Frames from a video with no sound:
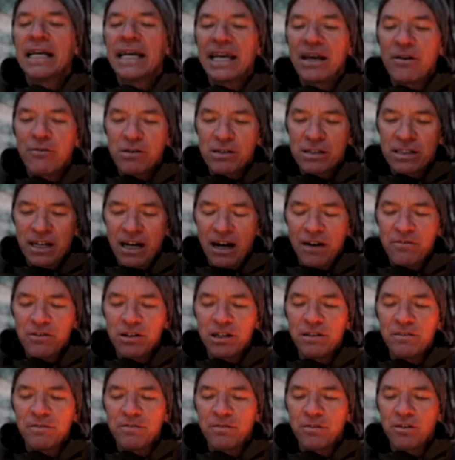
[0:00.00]
It was
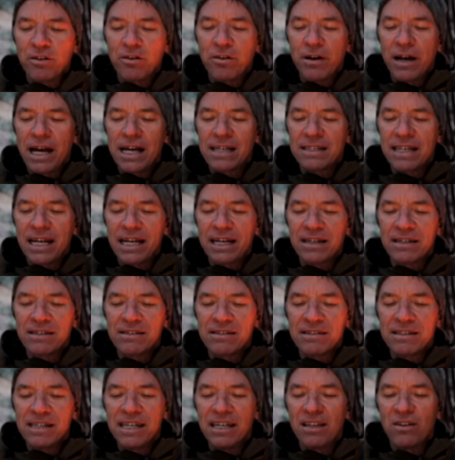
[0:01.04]
covered in fur as I could
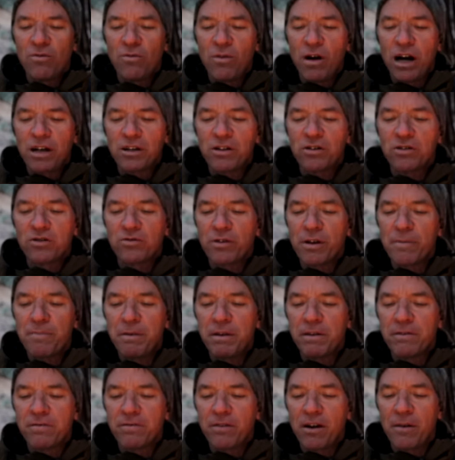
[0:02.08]
see the water
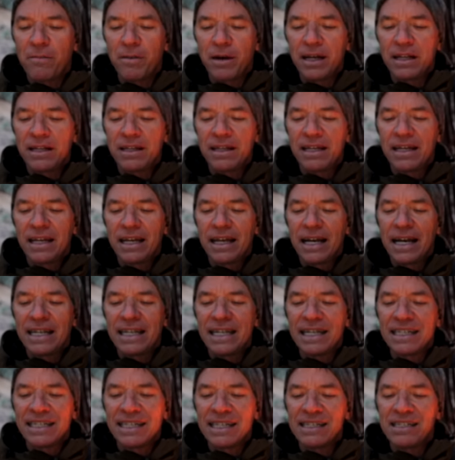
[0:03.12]
dripping from it
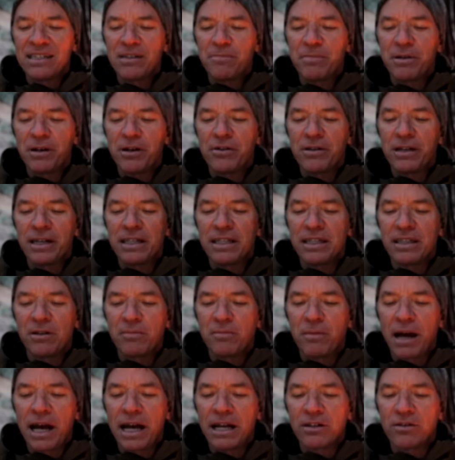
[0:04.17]
and it disappeared into the
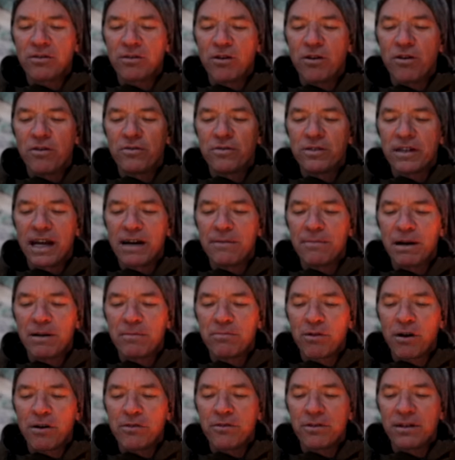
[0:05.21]
mangroves and my
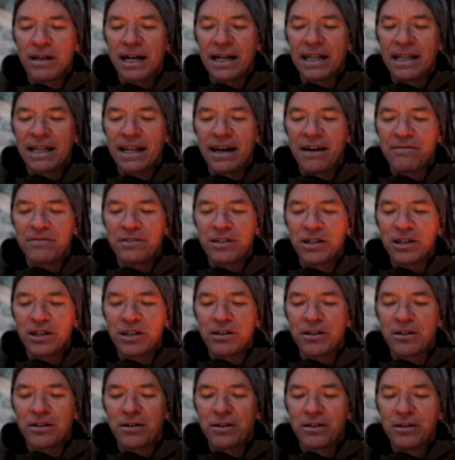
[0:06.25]
brother and I left
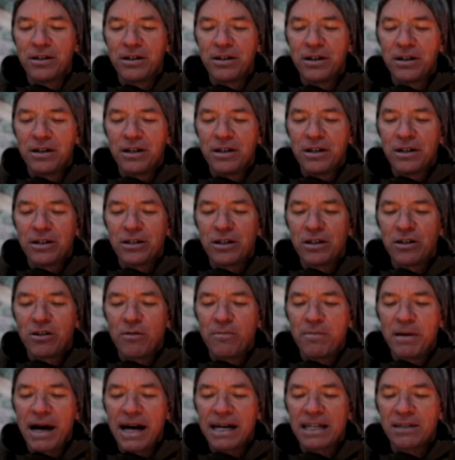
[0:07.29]
here to
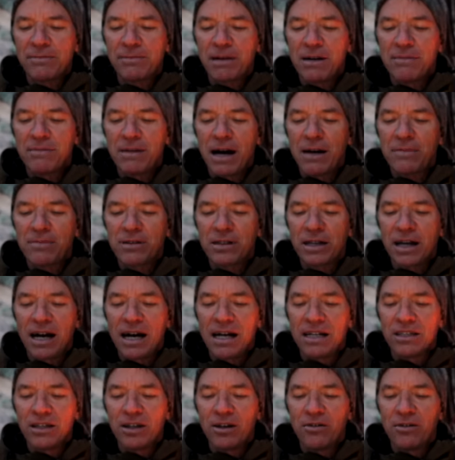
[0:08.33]
go back to my mom's
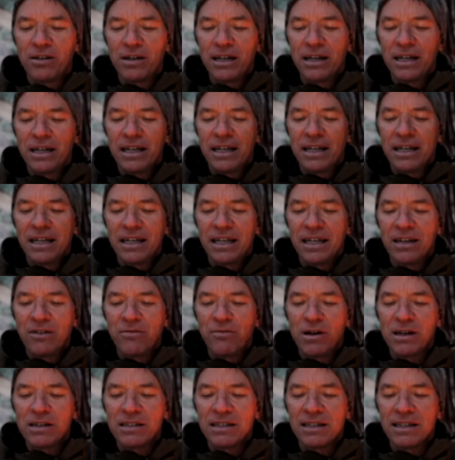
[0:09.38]
condo. It
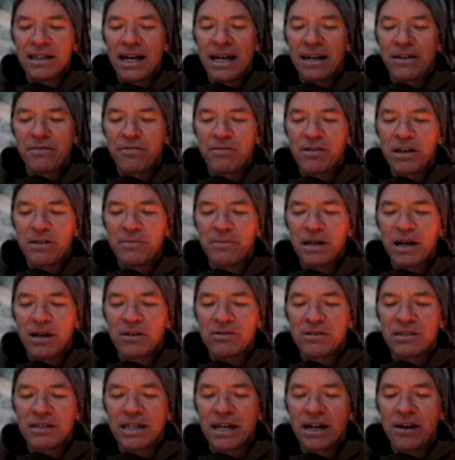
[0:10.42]
wasn't like freak me
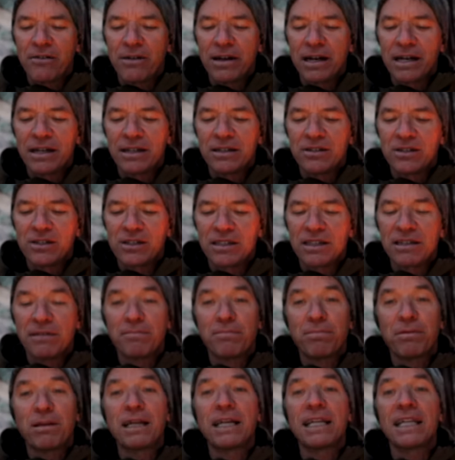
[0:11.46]
out scary, just
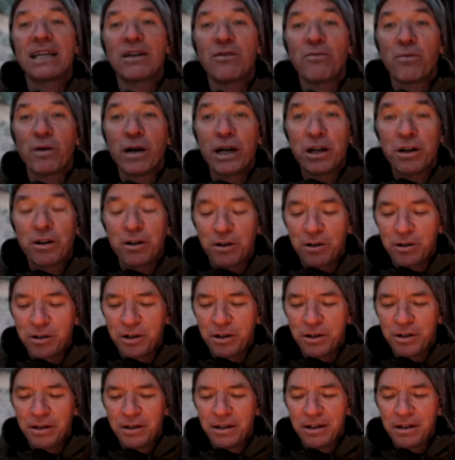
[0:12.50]
completely weird.